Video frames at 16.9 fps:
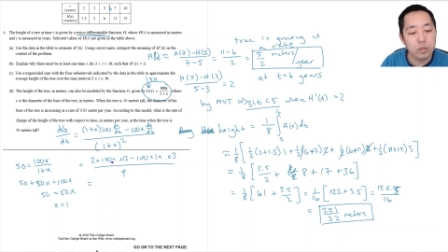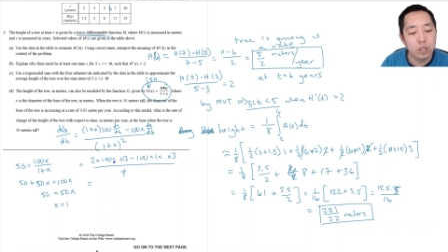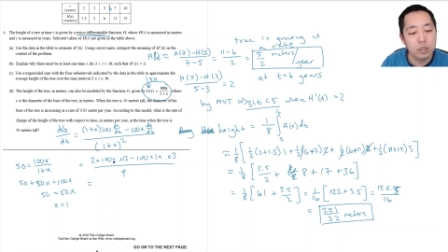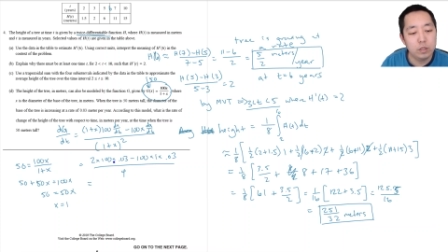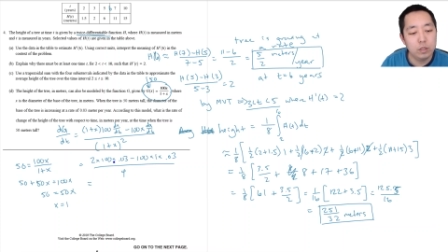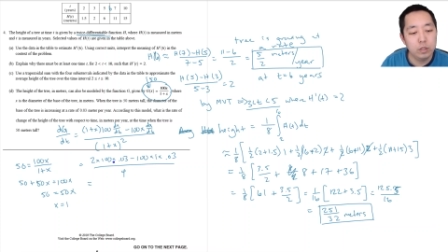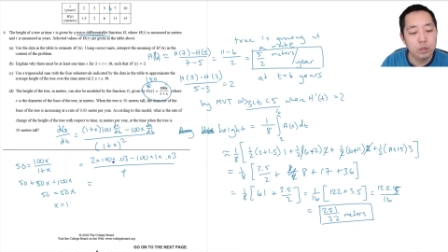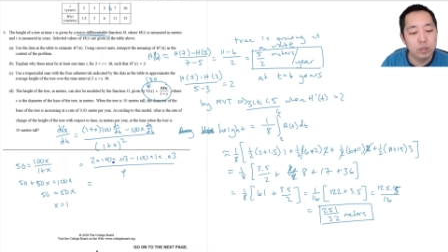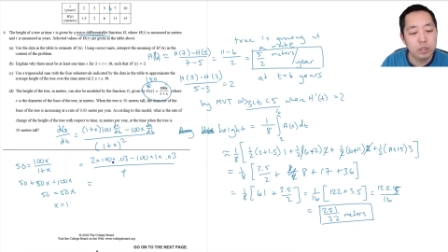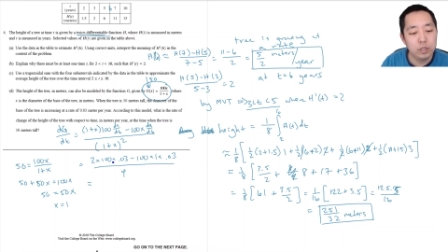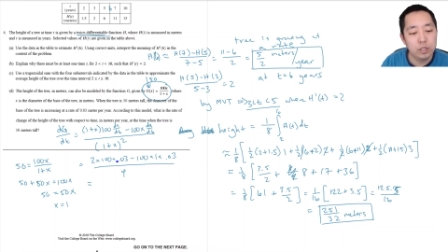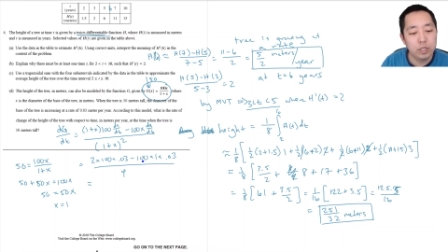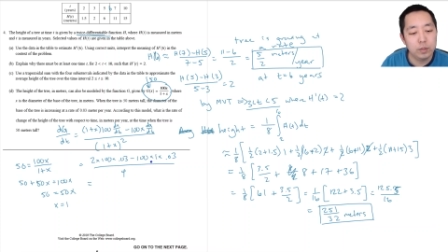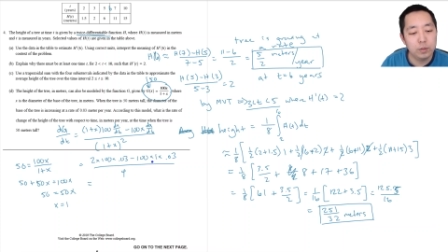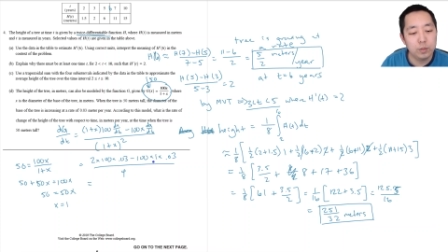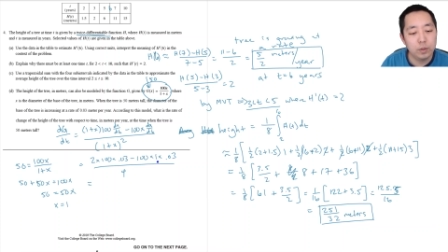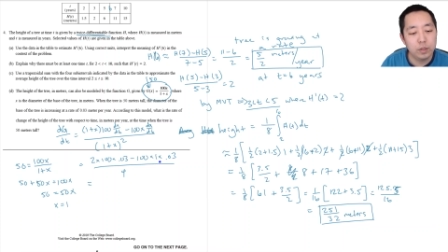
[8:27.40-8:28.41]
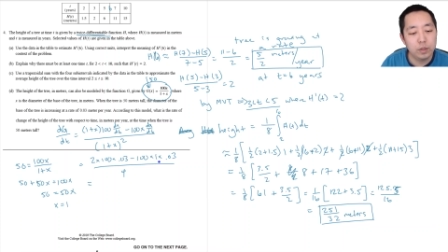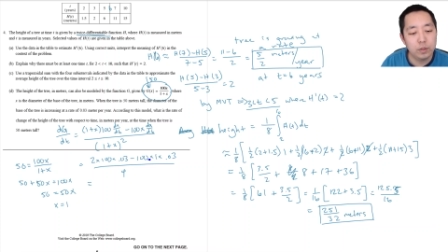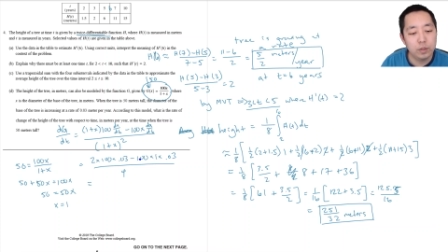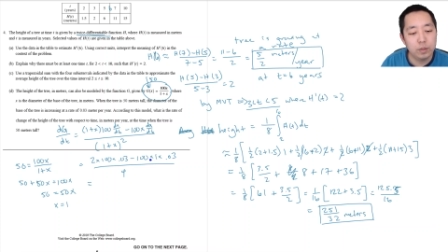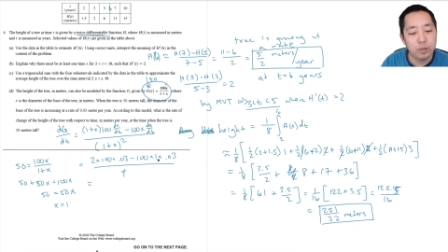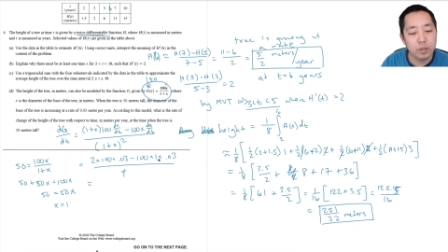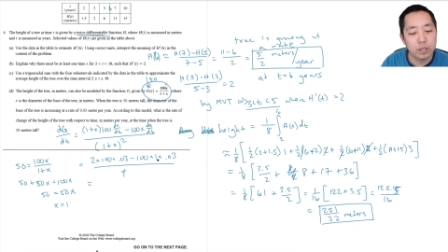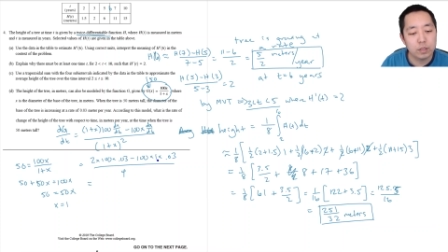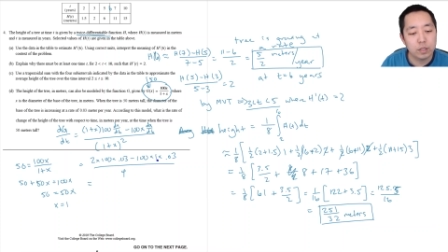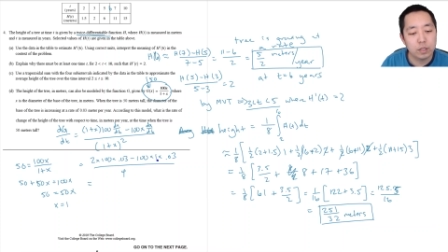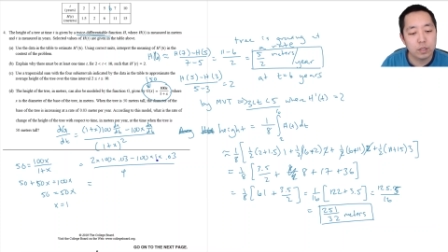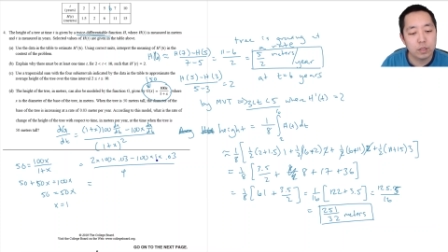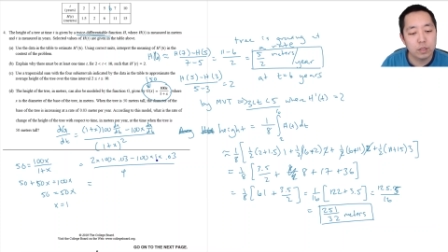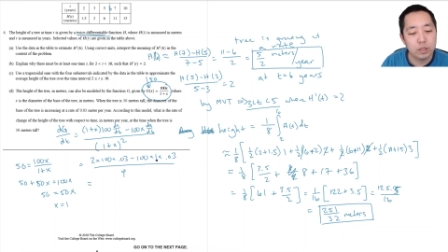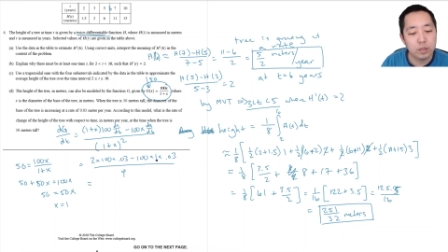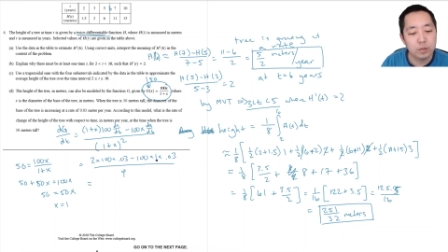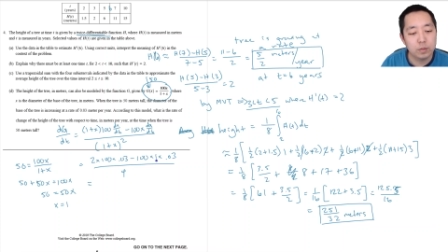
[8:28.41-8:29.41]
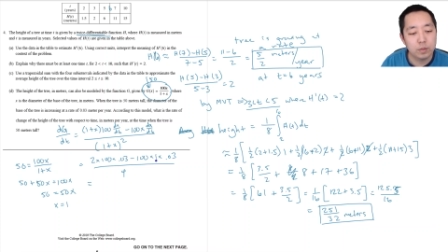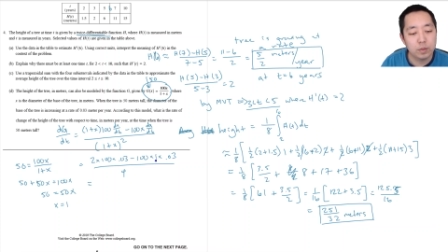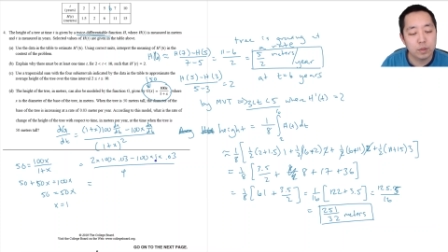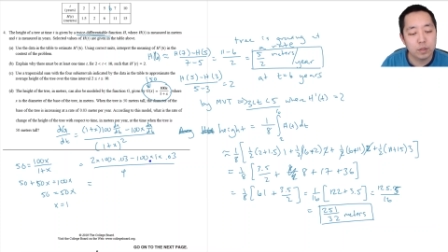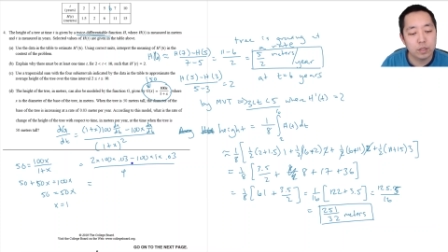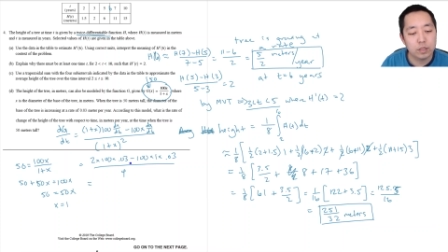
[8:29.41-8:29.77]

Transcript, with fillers: two hundred times zero point three minus one hundred times zero point three.